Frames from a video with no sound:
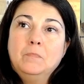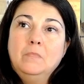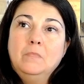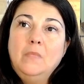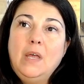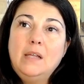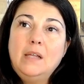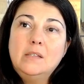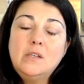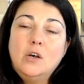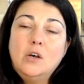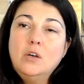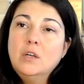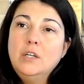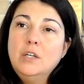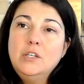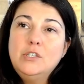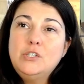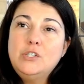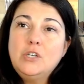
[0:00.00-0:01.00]
that's all
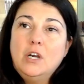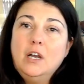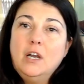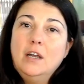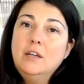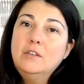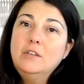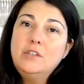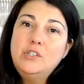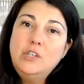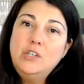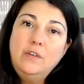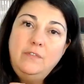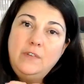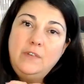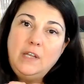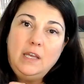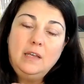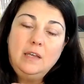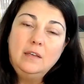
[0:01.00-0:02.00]
going to start
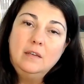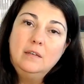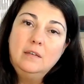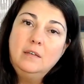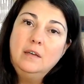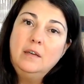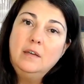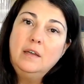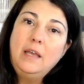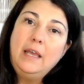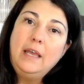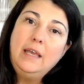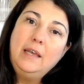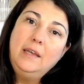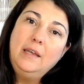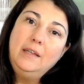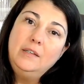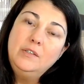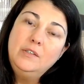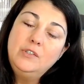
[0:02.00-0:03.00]
shifting
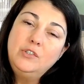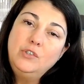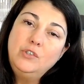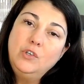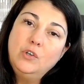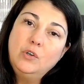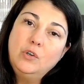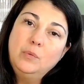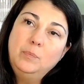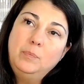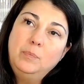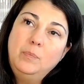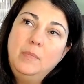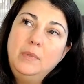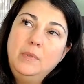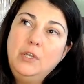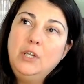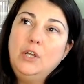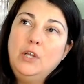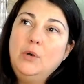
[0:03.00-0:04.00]
and your
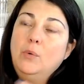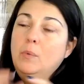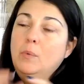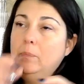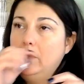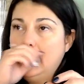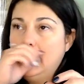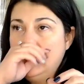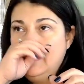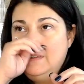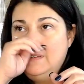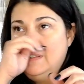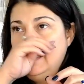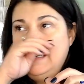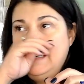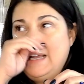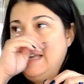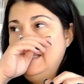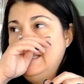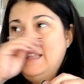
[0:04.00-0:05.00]
you know the the
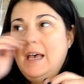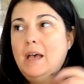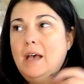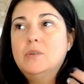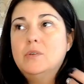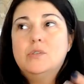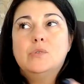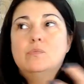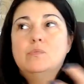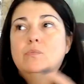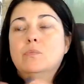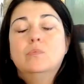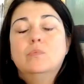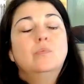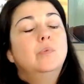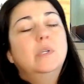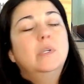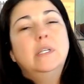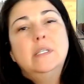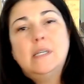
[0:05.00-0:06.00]
ninth house
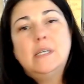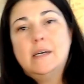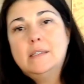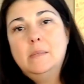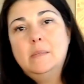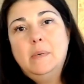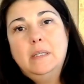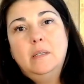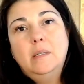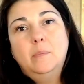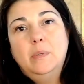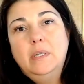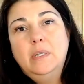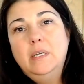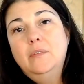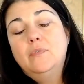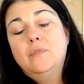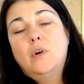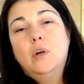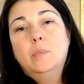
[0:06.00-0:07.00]
really talks about the
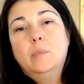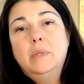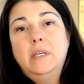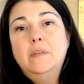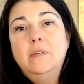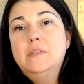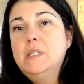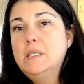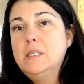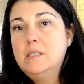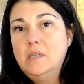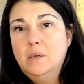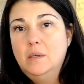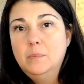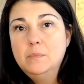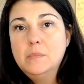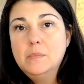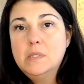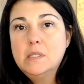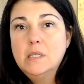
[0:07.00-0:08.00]
belief our belief
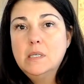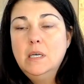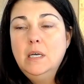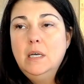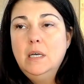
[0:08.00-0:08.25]
systems